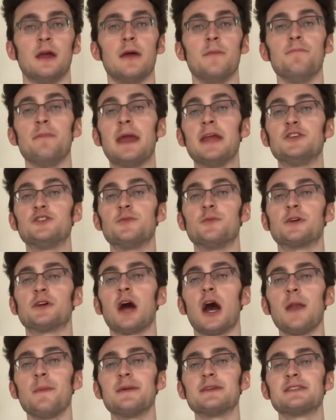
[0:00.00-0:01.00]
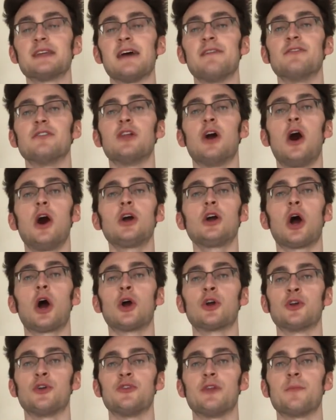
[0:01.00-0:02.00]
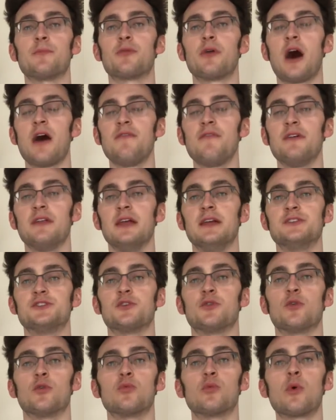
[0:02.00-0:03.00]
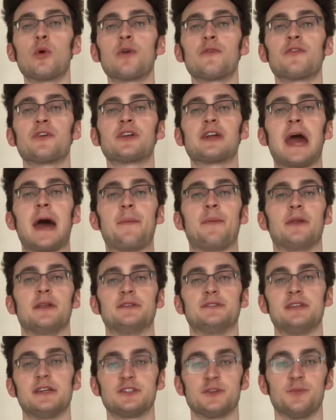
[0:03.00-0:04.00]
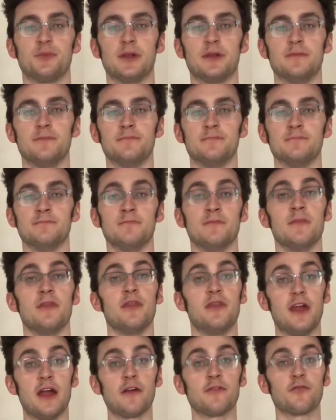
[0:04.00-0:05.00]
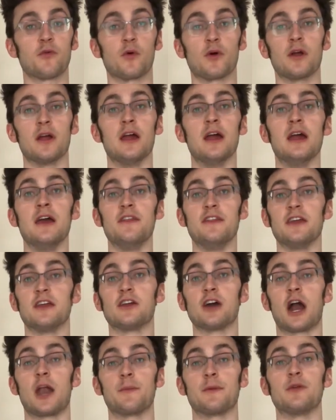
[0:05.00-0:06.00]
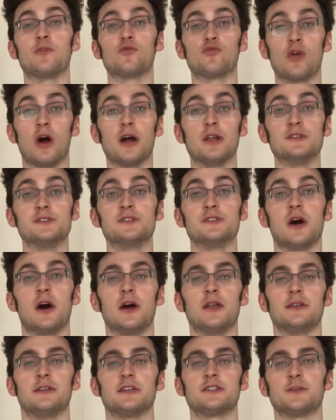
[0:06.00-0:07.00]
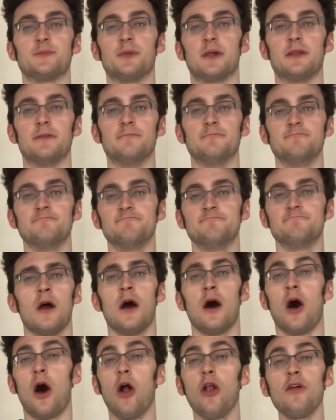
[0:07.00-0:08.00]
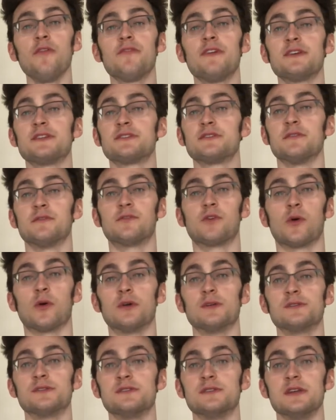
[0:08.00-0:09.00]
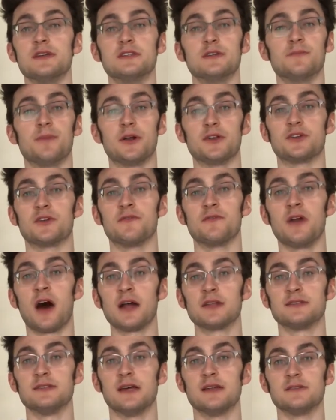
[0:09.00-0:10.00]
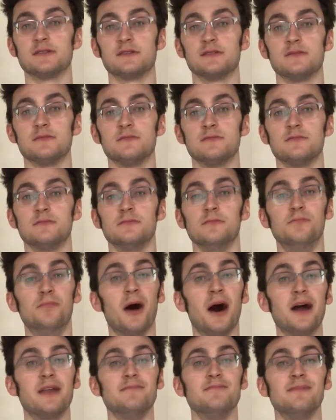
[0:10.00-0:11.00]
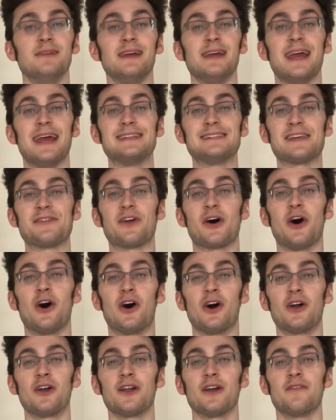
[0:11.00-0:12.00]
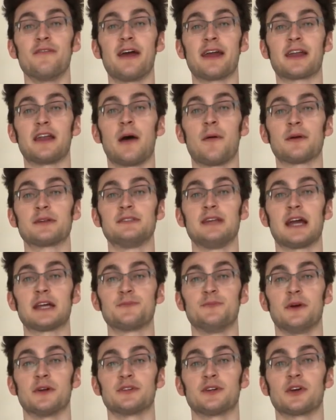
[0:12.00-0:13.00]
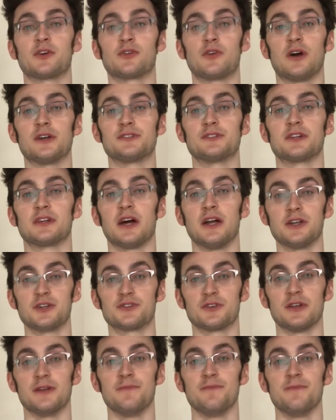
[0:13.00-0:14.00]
Mainstream economists have long argued that profit is the reward for capitalist discipline. Therefore, the economy runs on discipline. All of this, of course, is a bunch of nonsense. But it's at the heart of economics textbooks across the country.